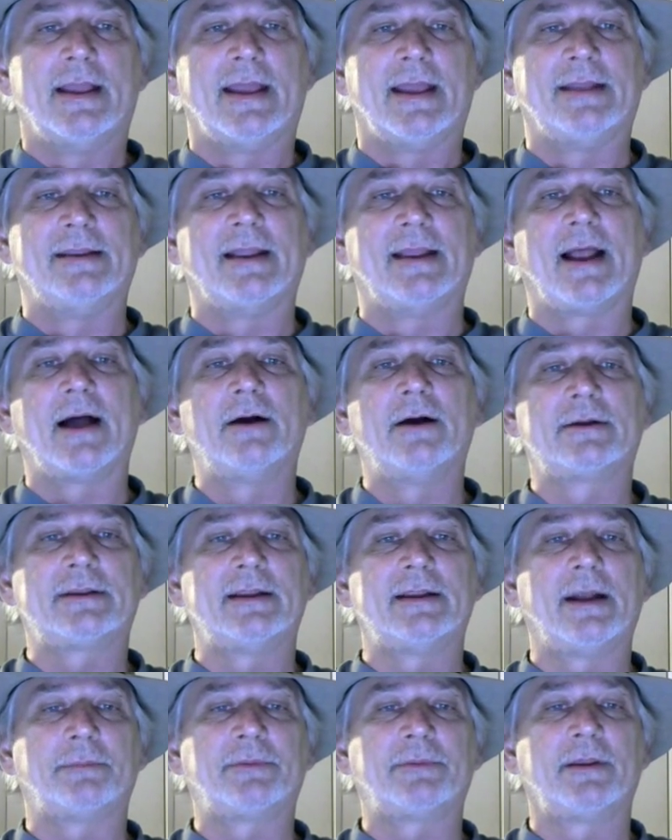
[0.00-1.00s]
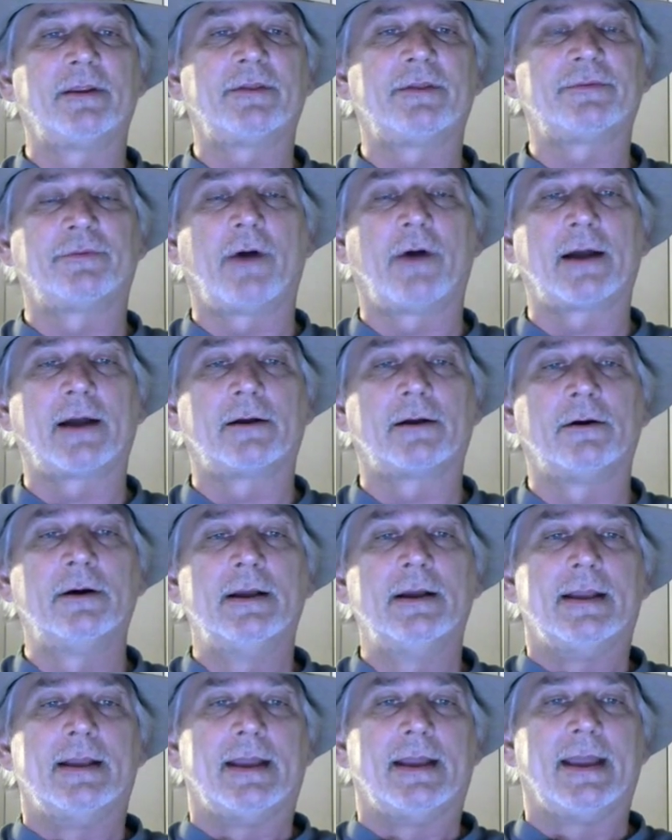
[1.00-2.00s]
And then I hooked it up to the throttle,
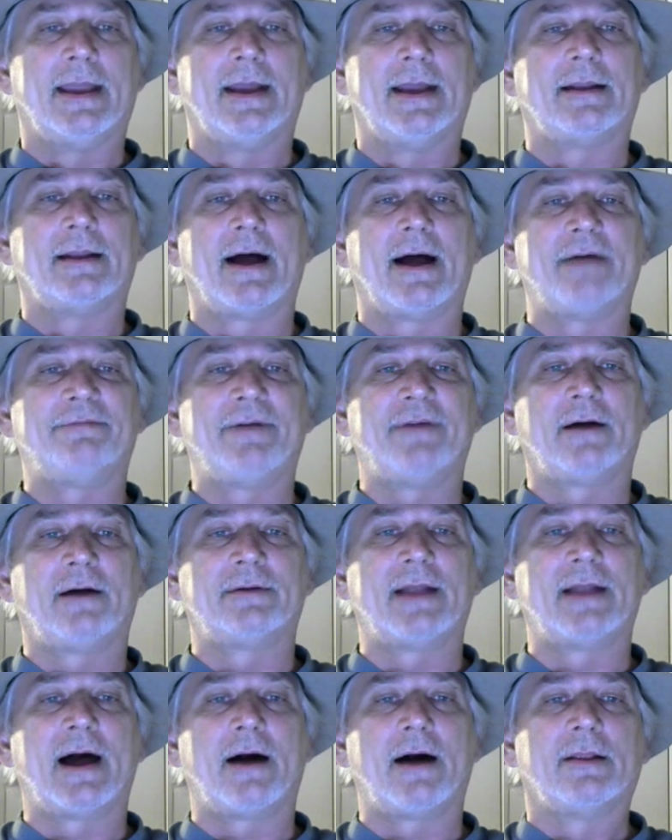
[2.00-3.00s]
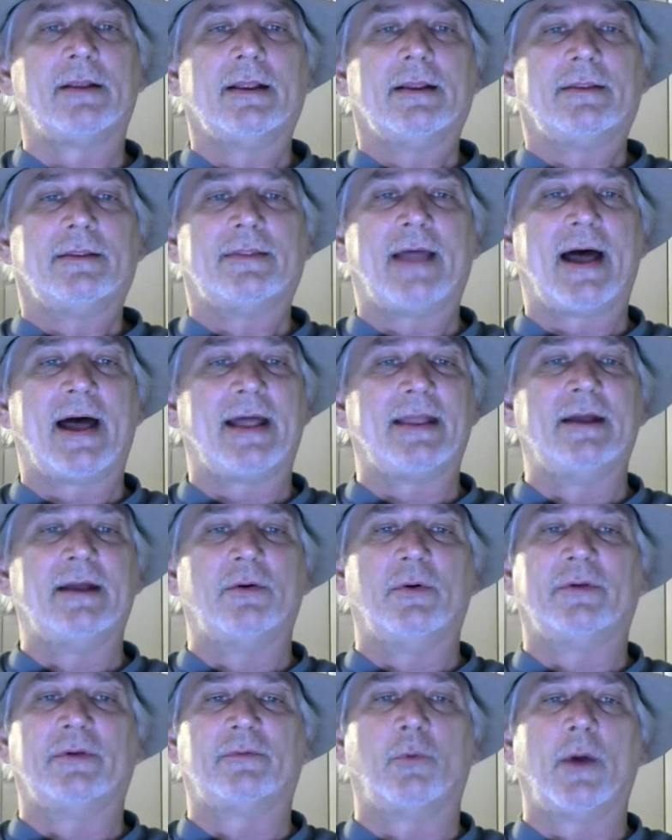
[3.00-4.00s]
and I found out that
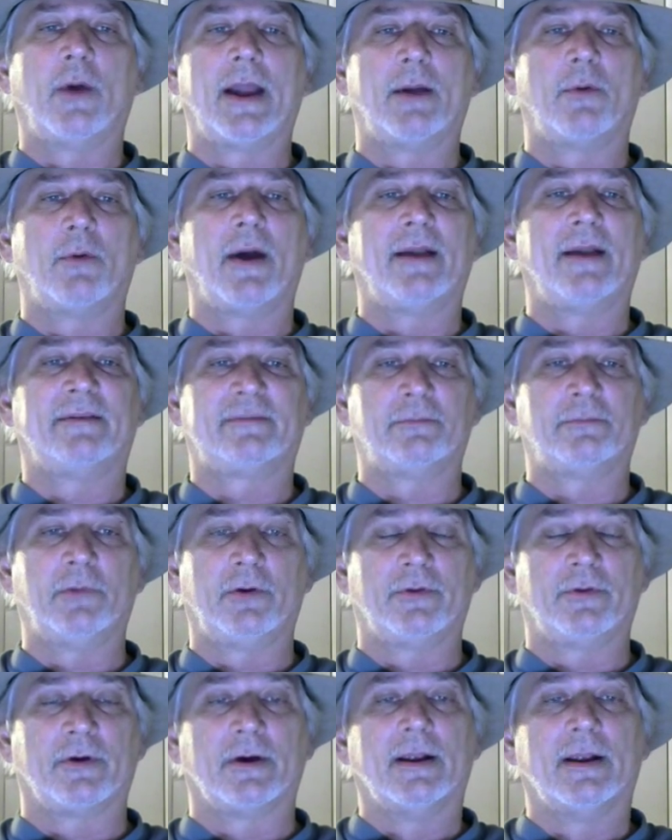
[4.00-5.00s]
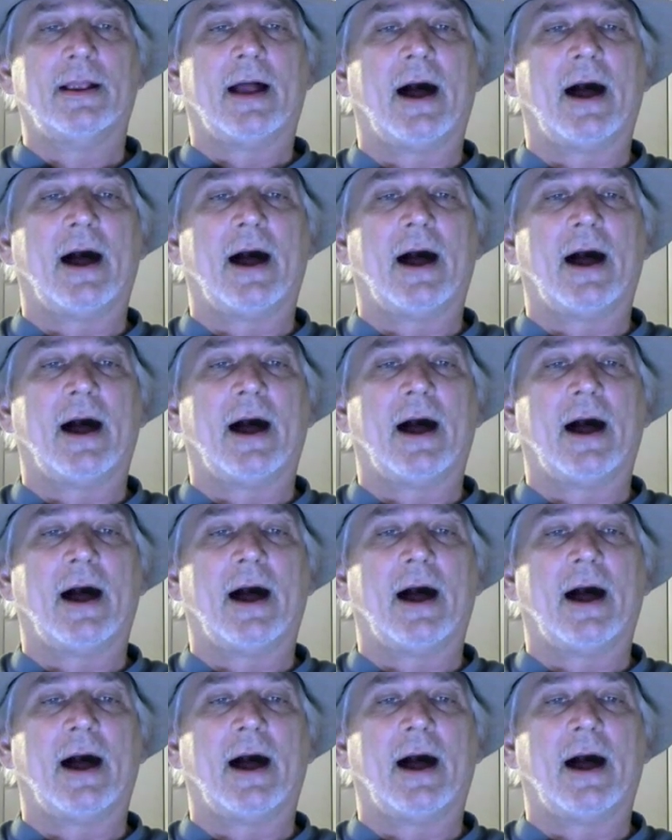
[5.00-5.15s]
it was way smoother.